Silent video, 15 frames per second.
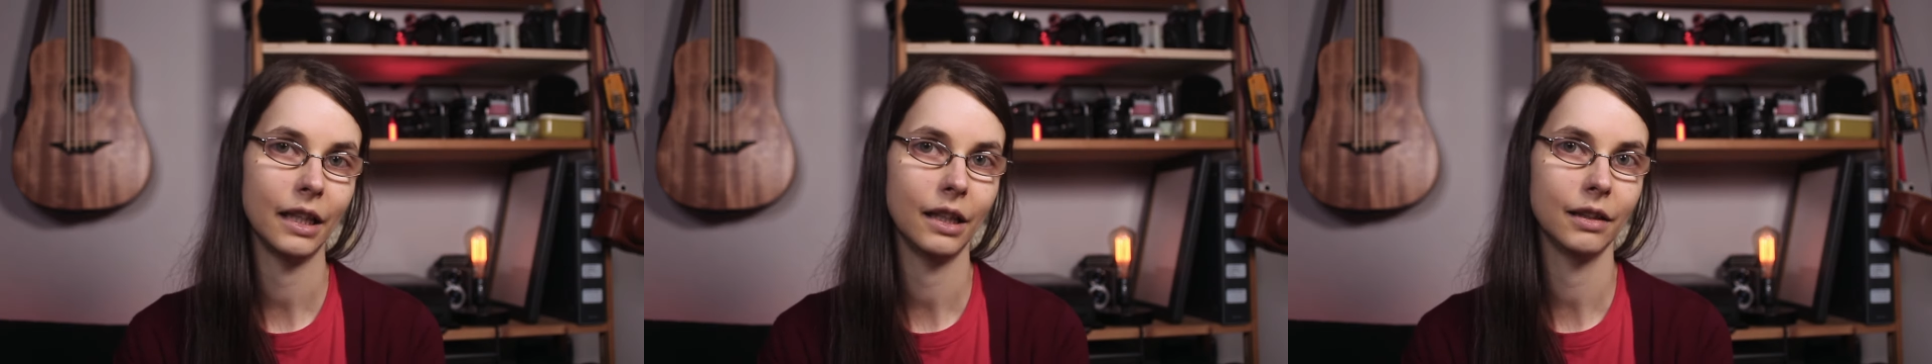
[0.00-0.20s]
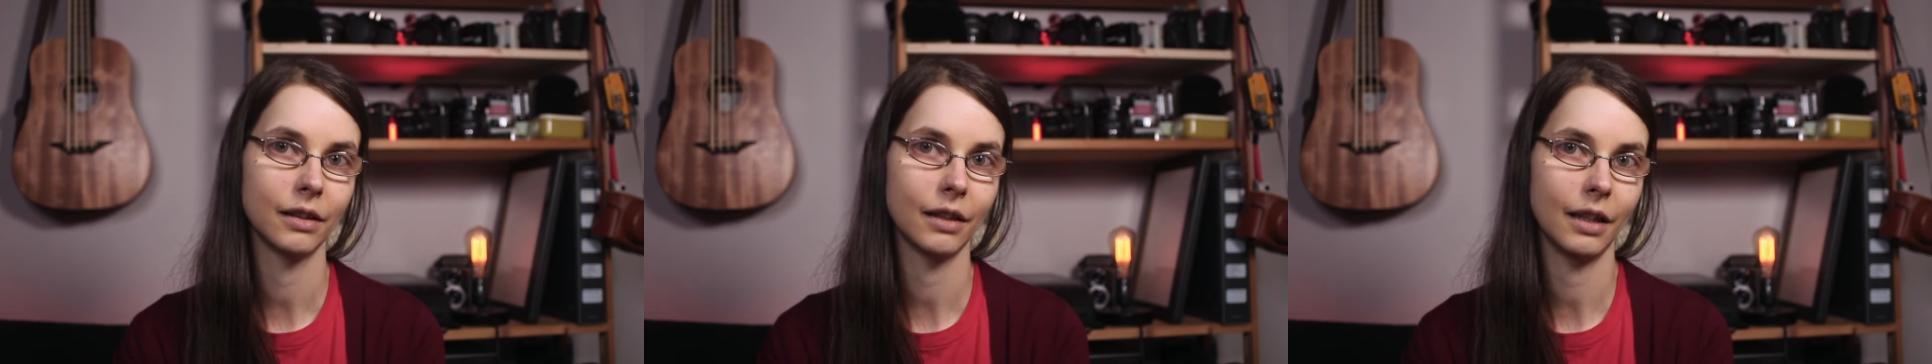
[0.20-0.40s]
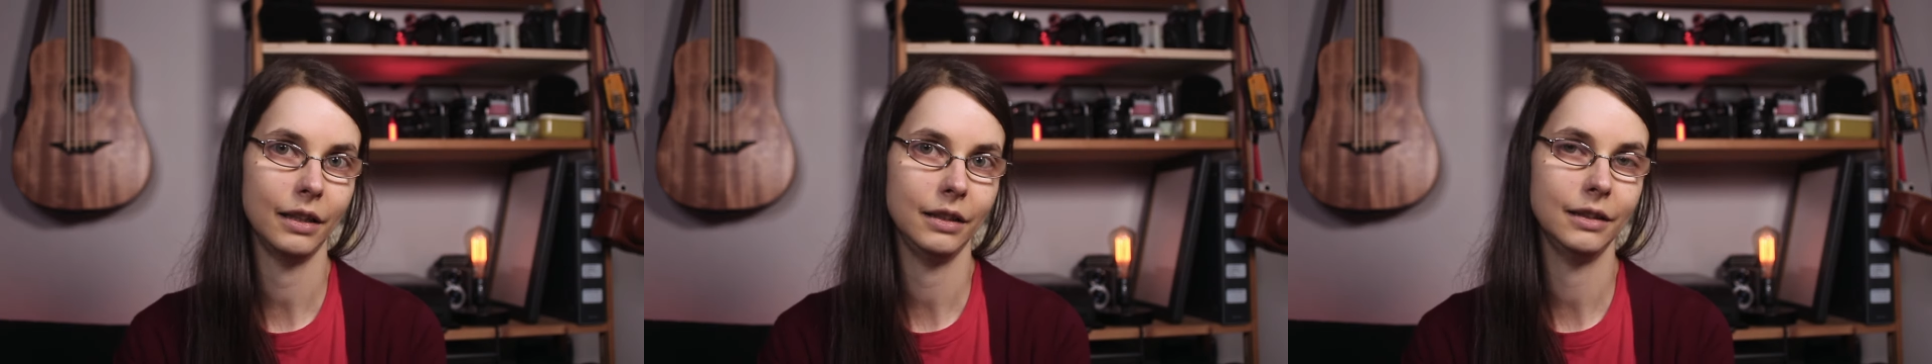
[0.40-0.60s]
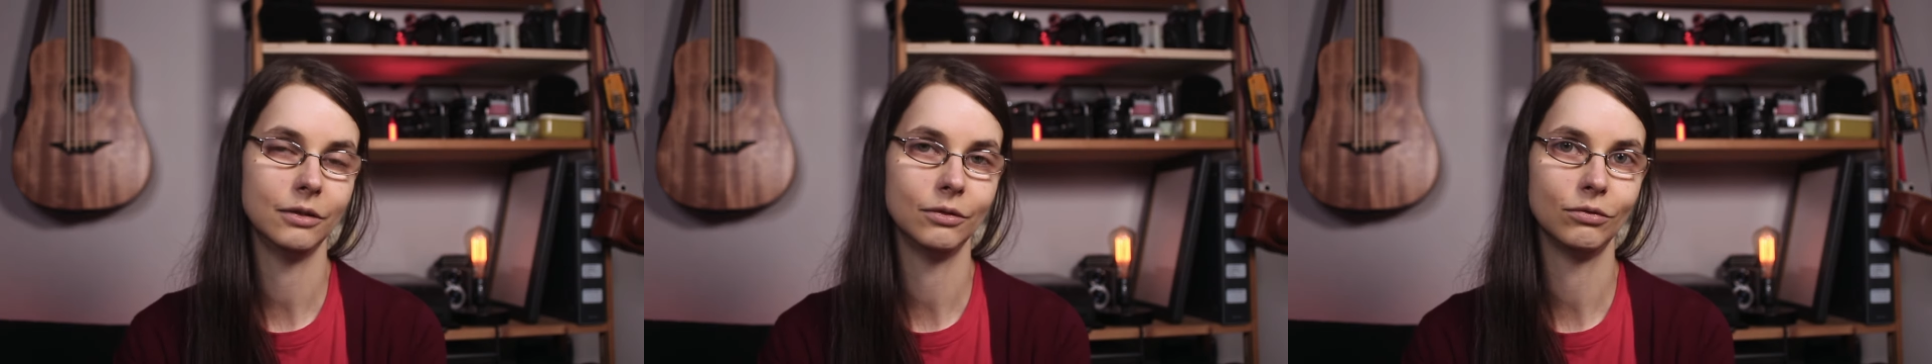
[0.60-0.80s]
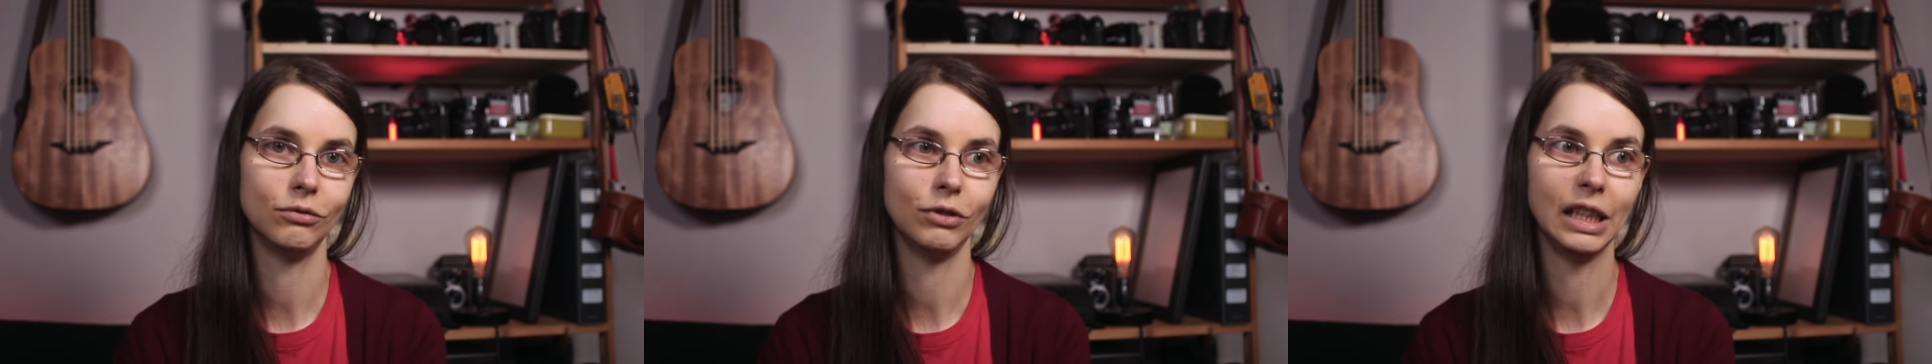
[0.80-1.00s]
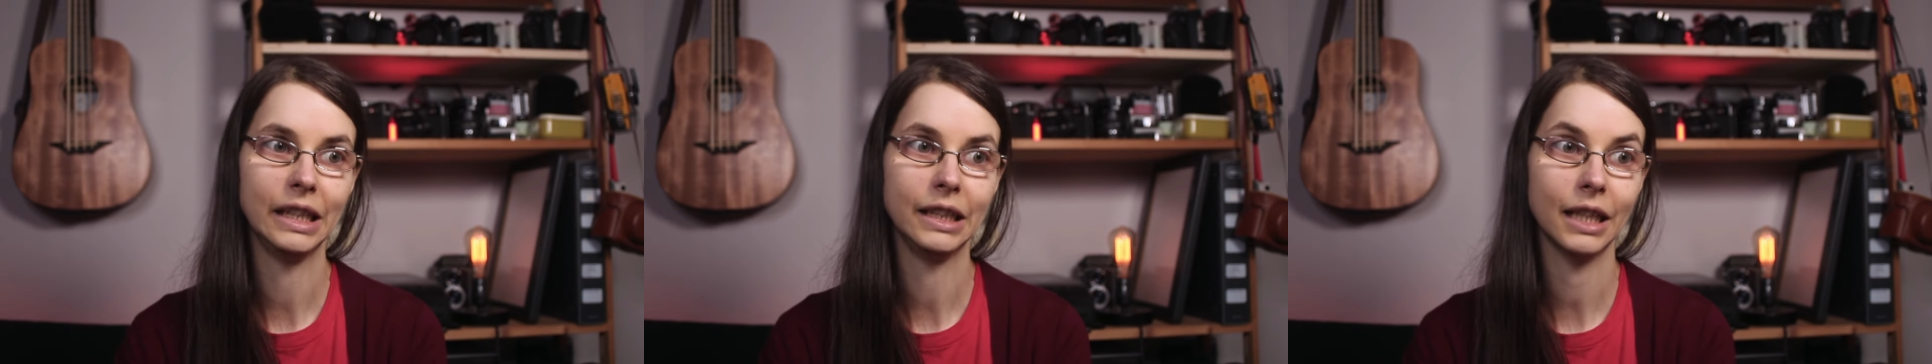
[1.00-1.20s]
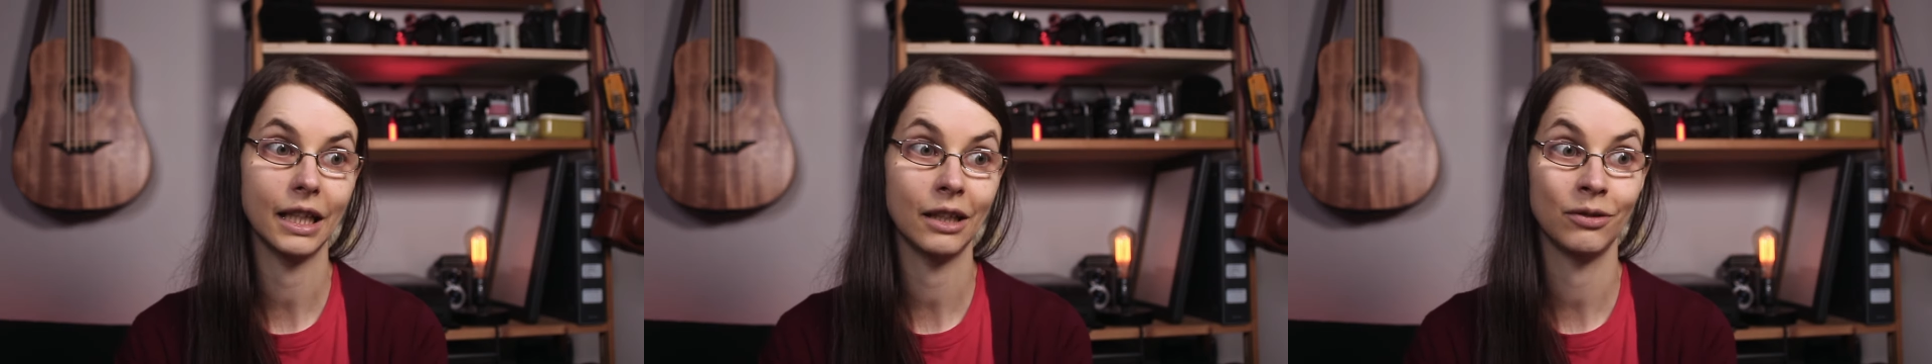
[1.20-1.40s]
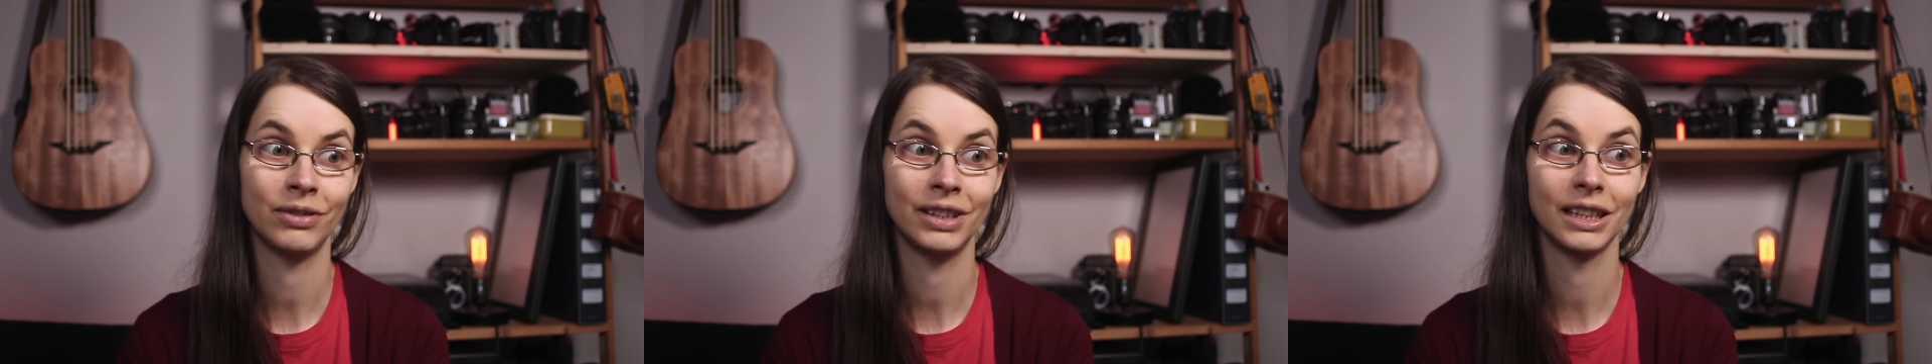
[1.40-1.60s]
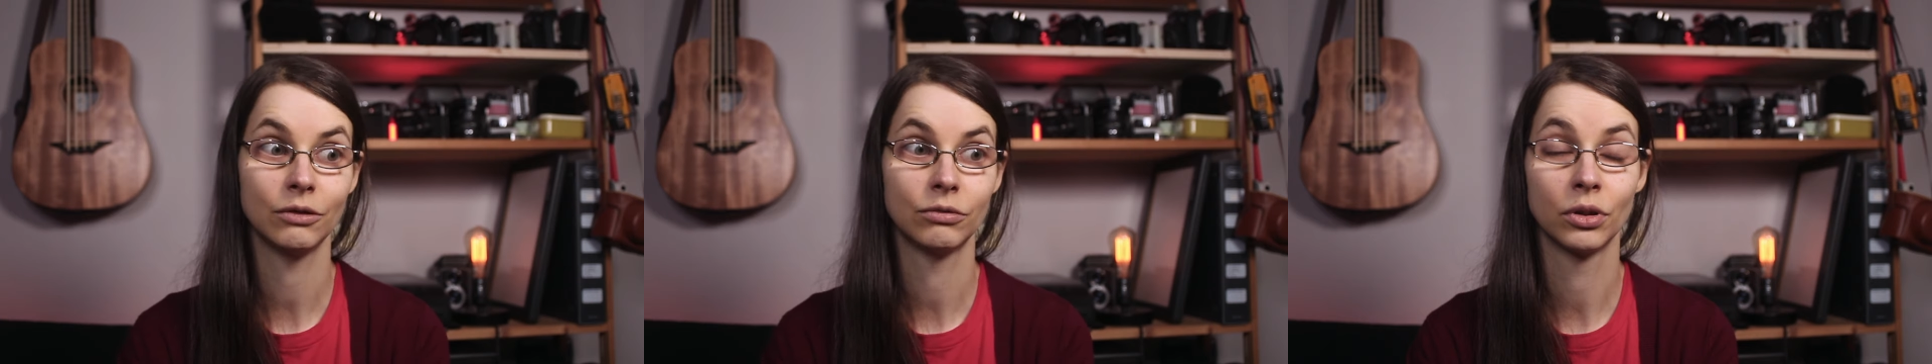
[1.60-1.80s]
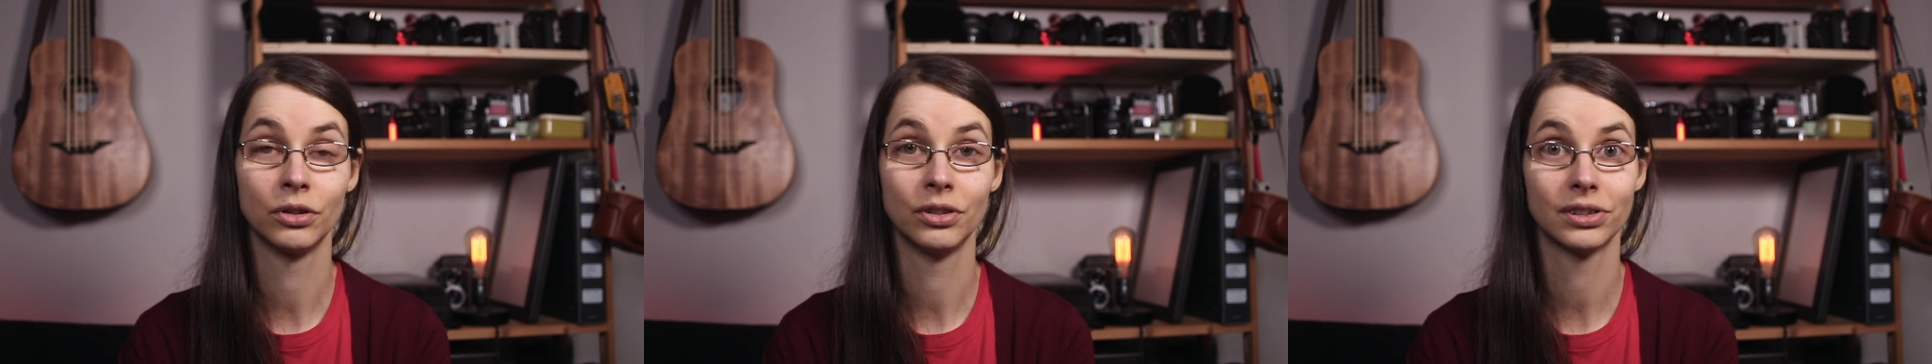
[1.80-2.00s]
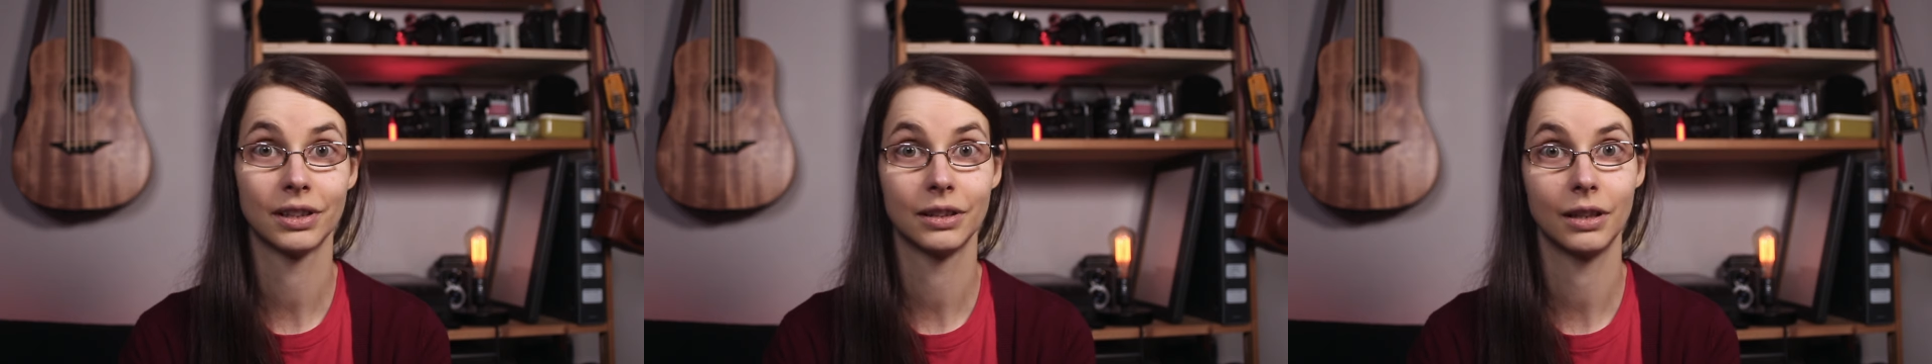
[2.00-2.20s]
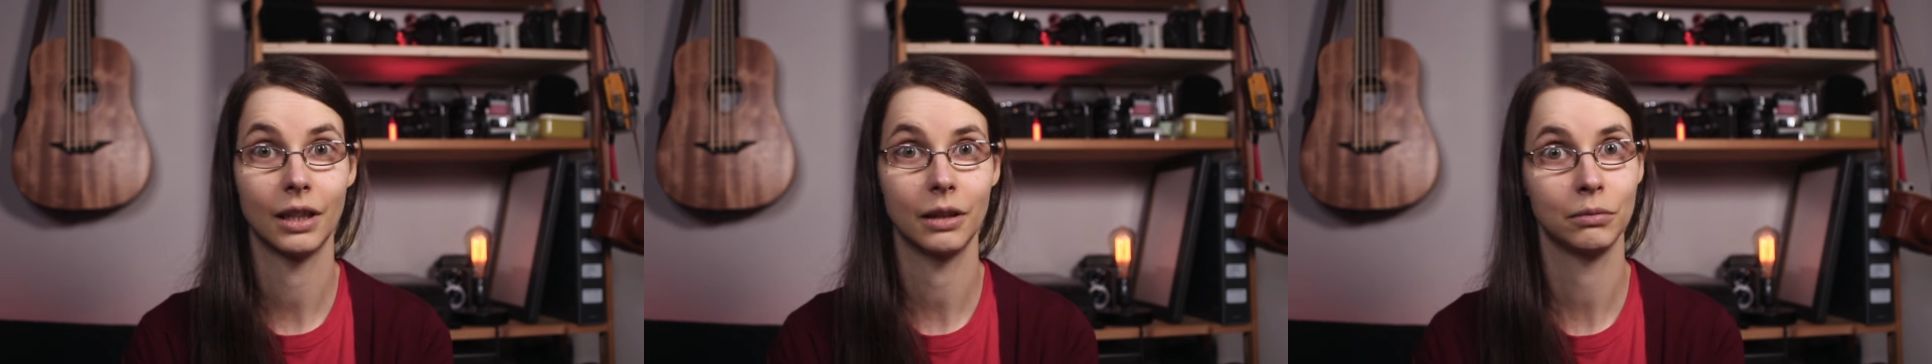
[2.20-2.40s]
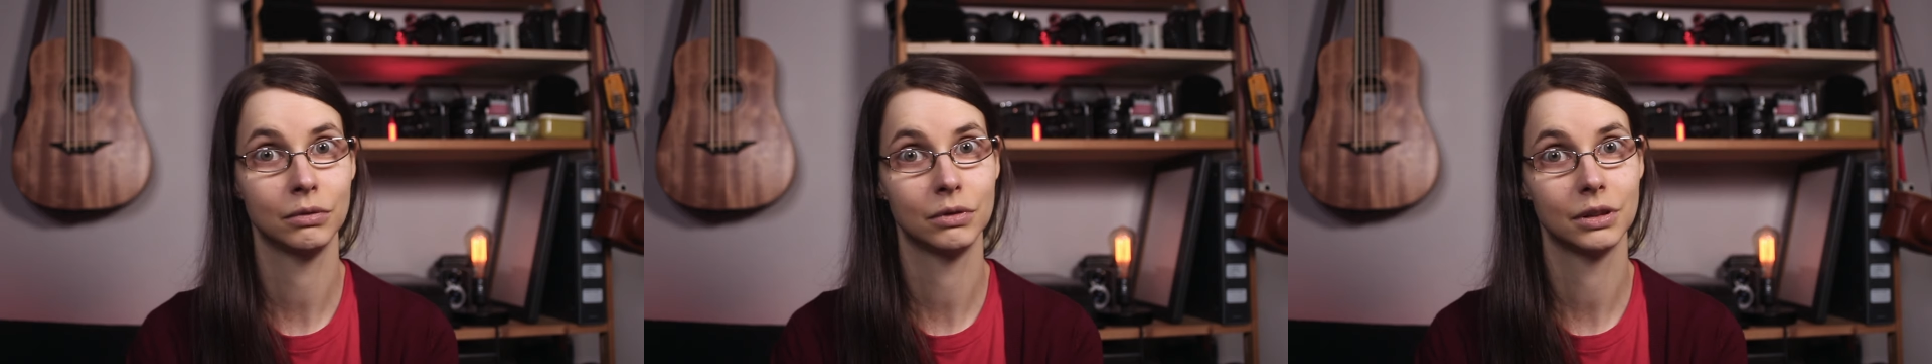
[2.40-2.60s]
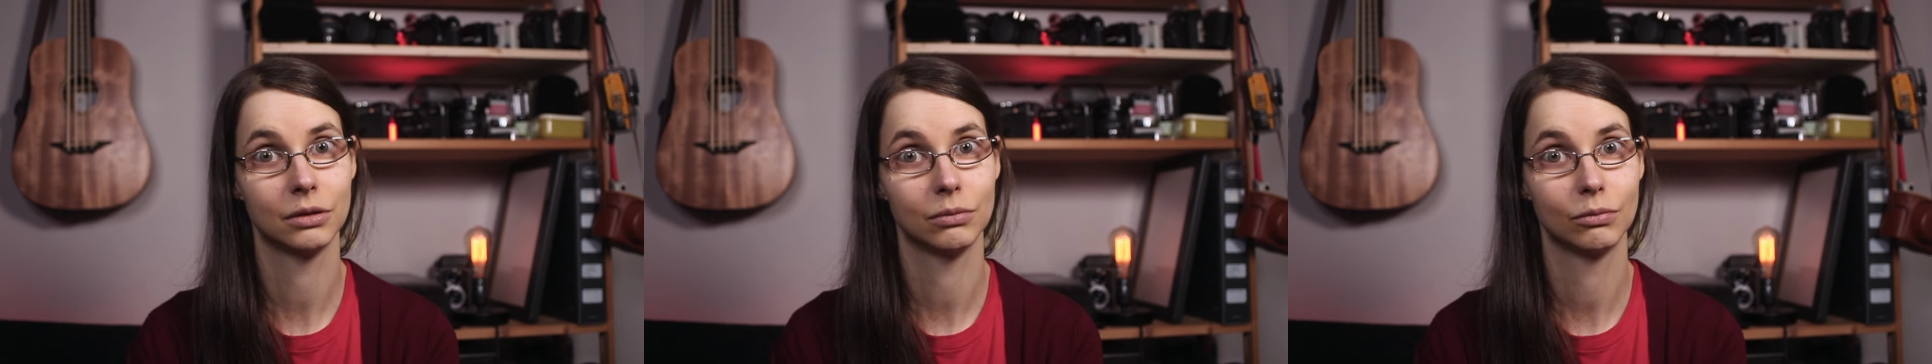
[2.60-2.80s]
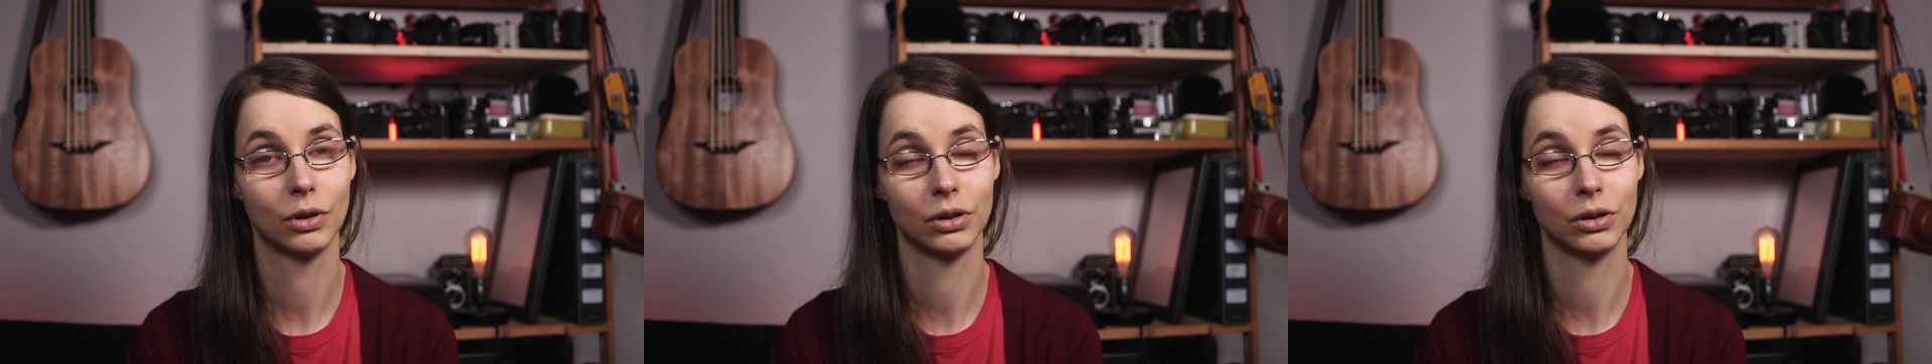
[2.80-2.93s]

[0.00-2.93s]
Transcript: and I didn't really have any rolls that I would